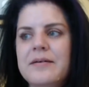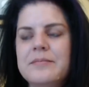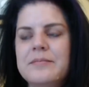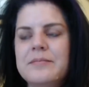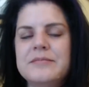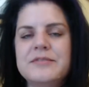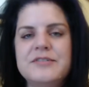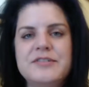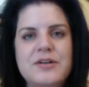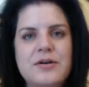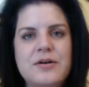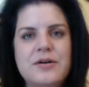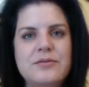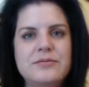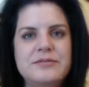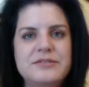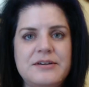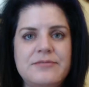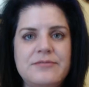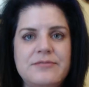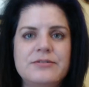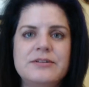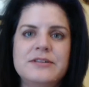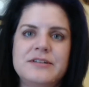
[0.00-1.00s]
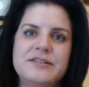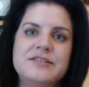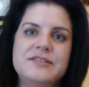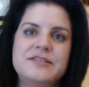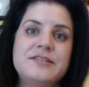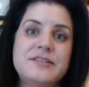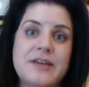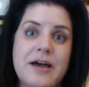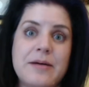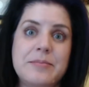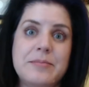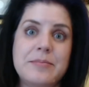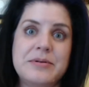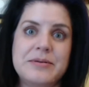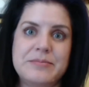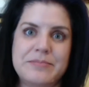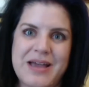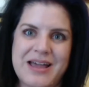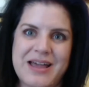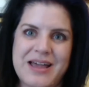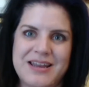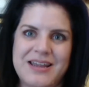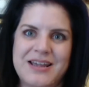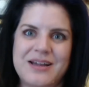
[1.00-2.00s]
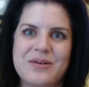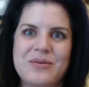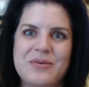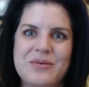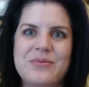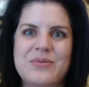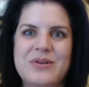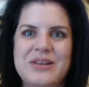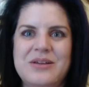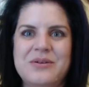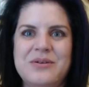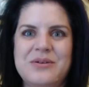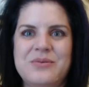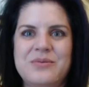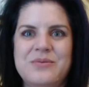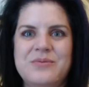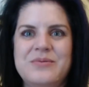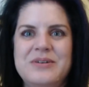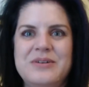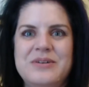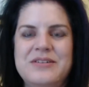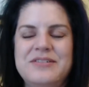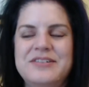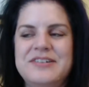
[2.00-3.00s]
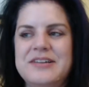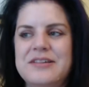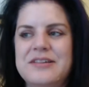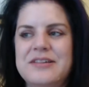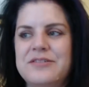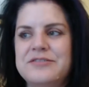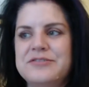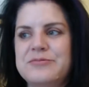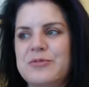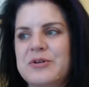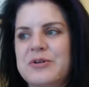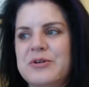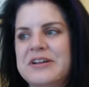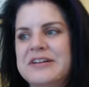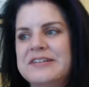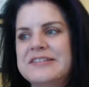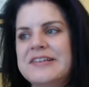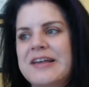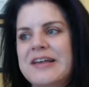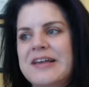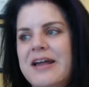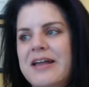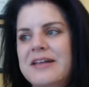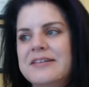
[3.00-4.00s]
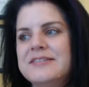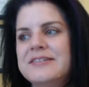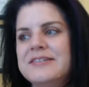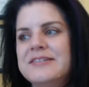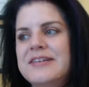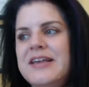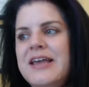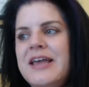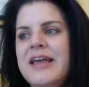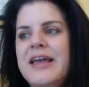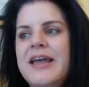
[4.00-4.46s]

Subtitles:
So definitely stop petting when you see those warning signs.